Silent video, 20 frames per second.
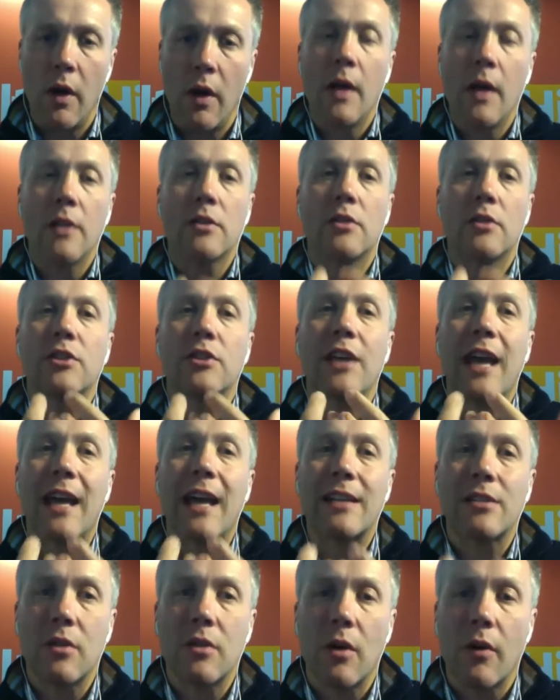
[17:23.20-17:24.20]
So she
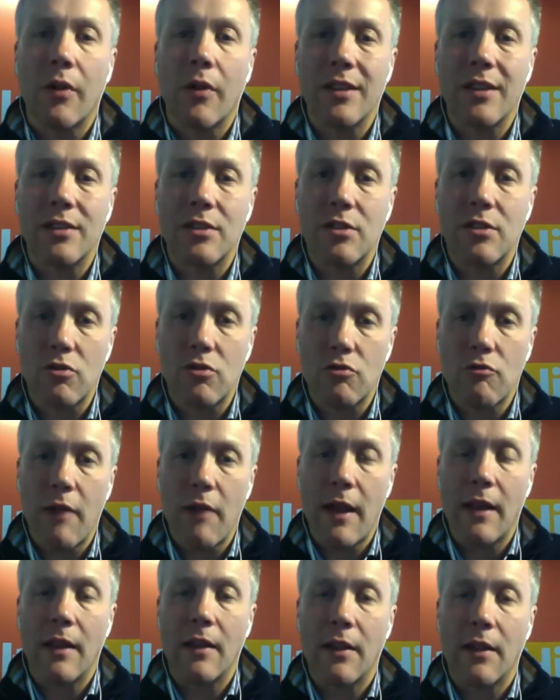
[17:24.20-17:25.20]
hasn't got the
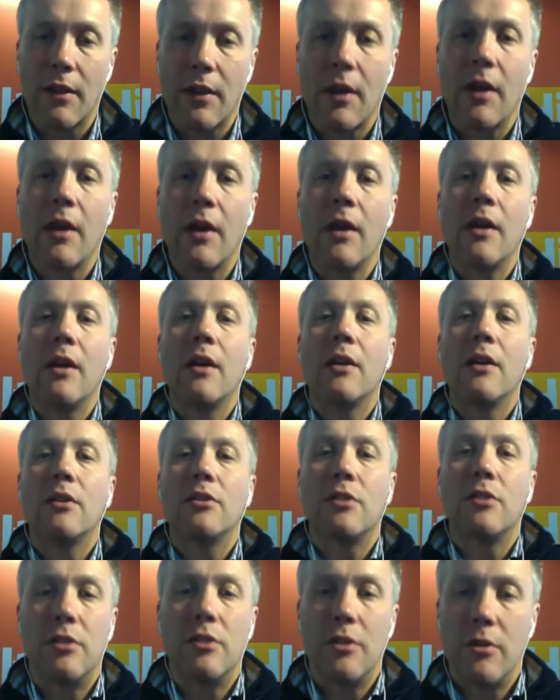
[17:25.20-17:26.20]
strength
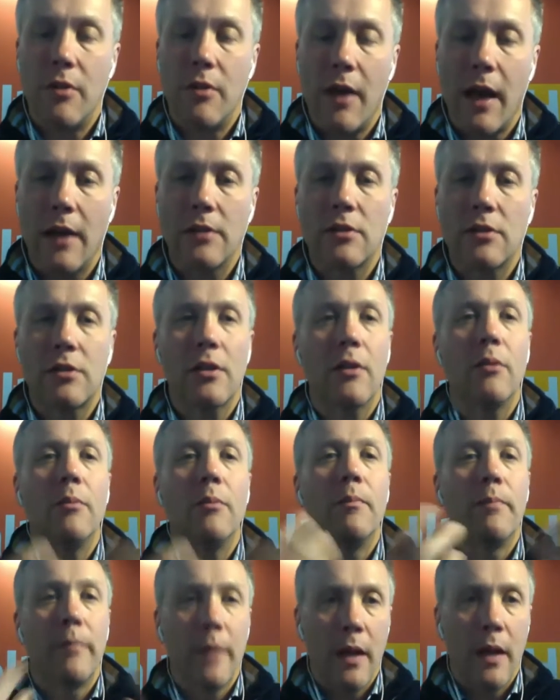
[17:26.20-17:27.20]
to do that. So
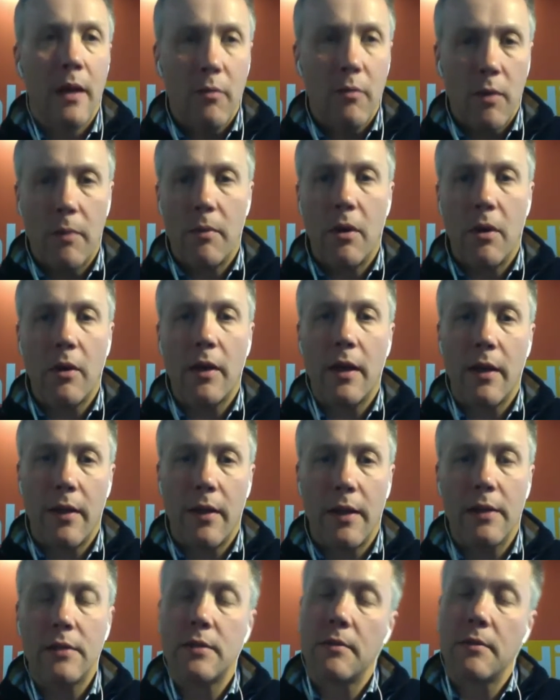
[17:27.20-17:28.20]
when we're looking at
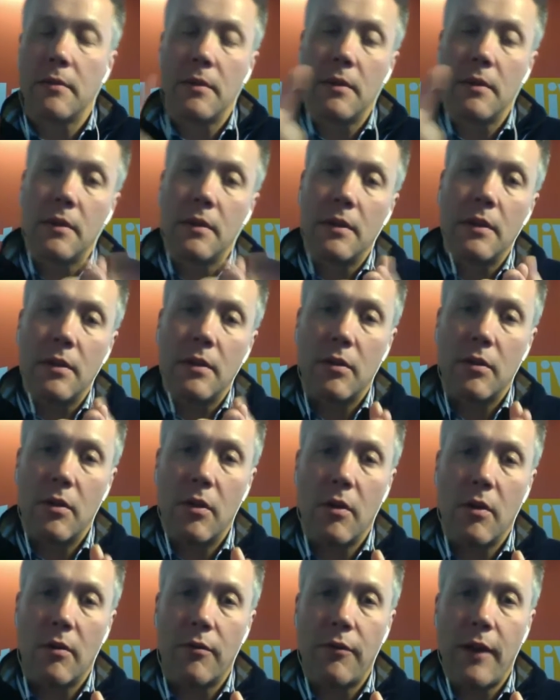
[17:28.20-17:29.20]
this,
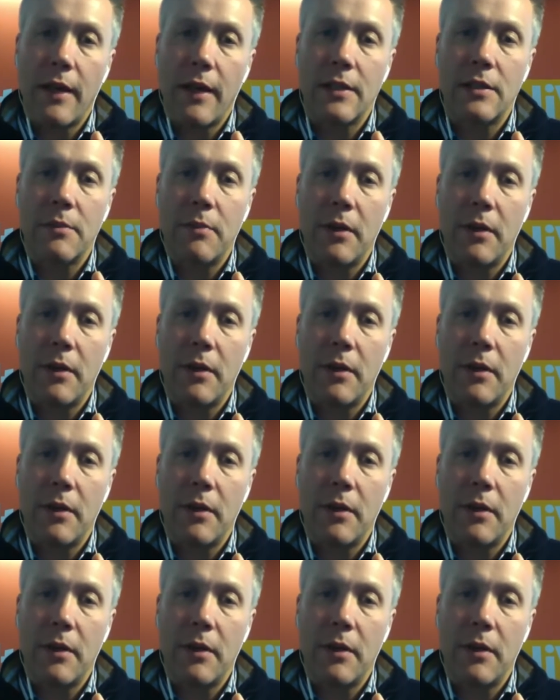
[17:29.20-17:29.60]
not flexible